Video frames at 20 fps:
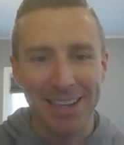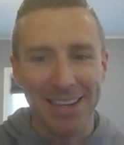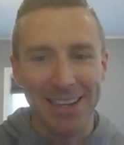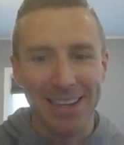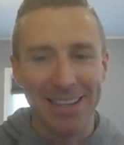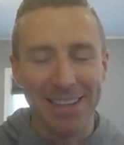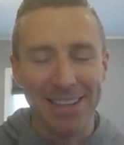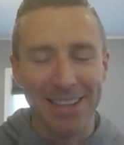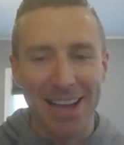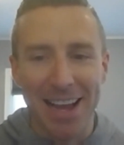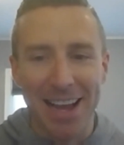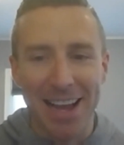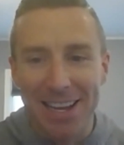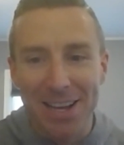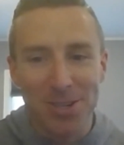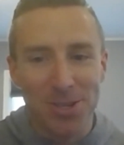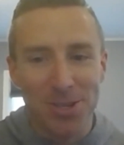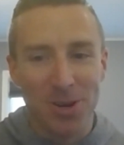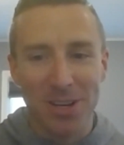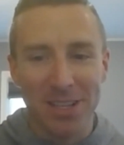And I
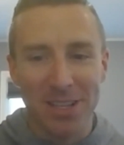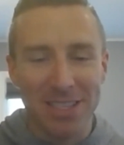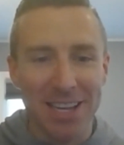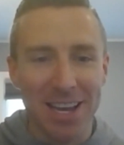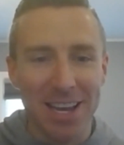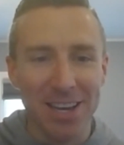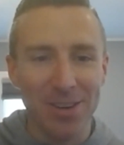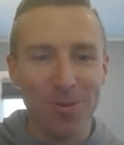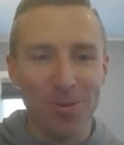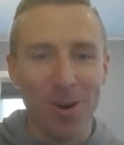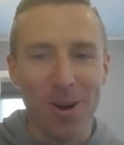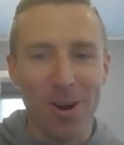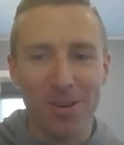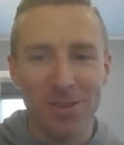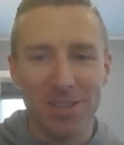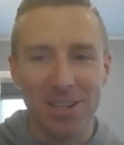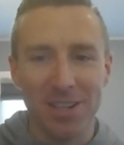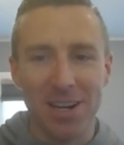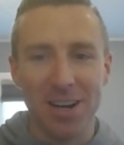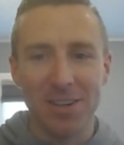guess you could say you are
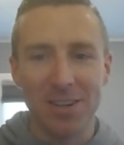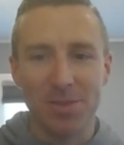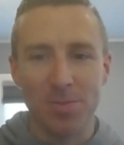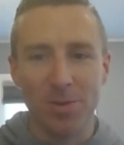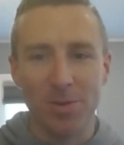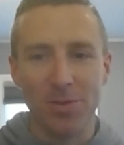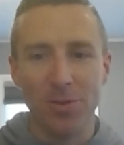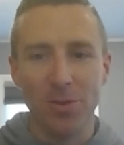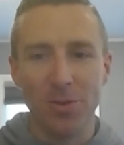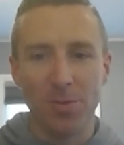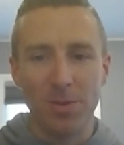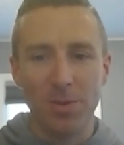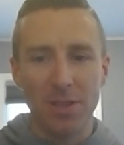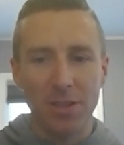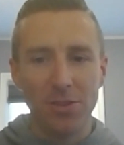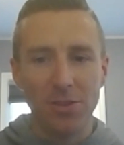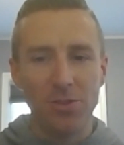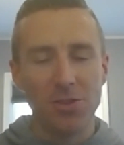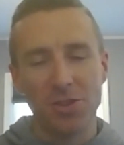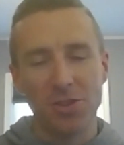as an entrepreneur, but
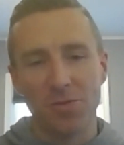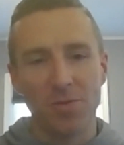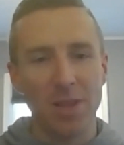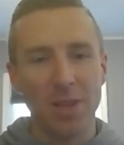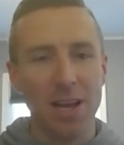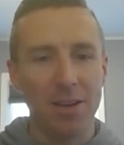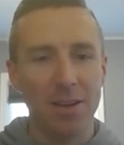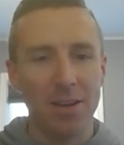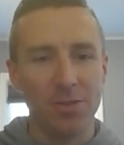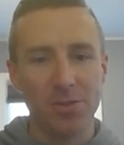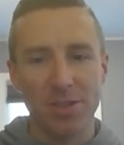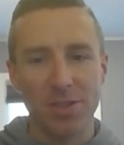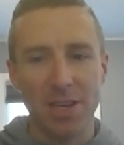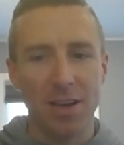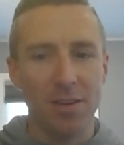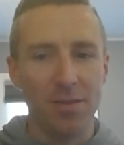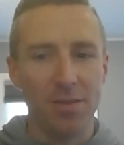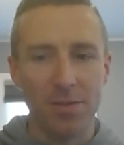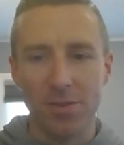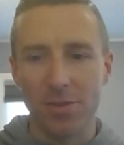then you just rely on
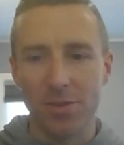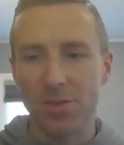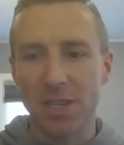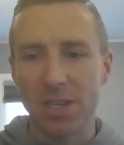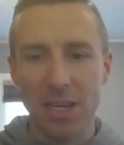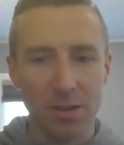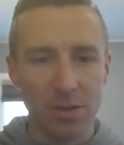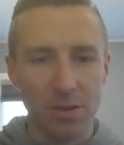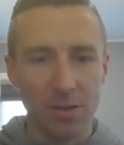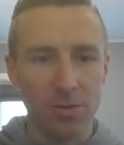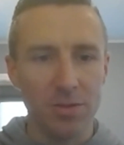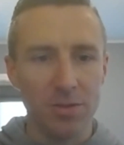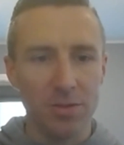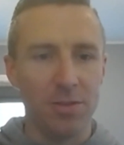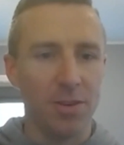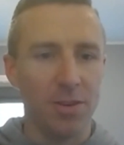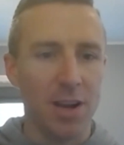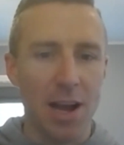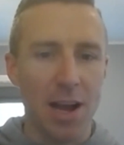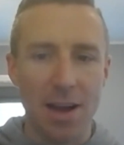yourself and your skills
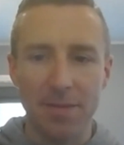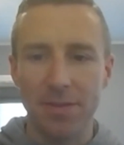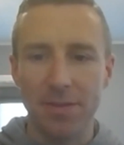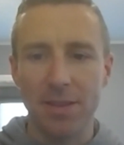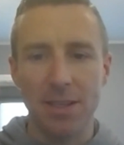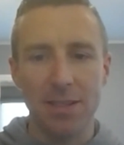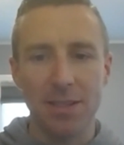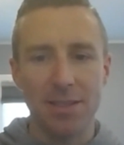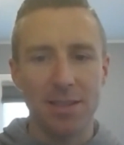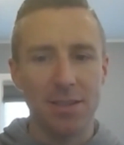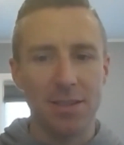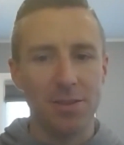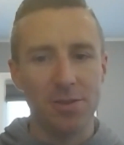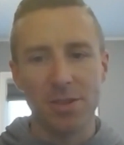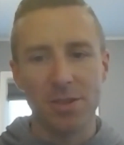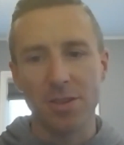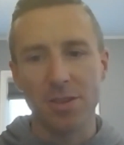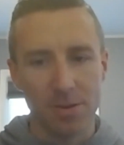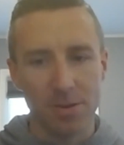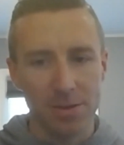and your confidence and
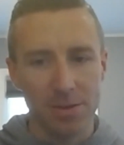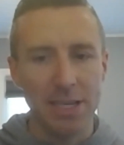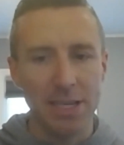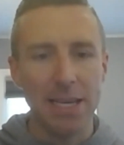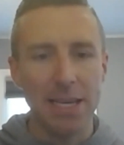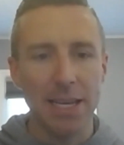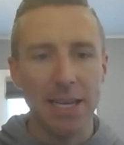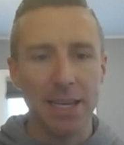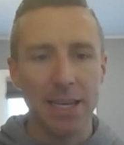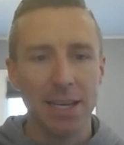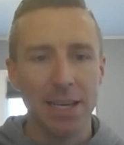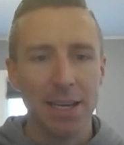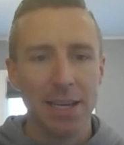your certainty.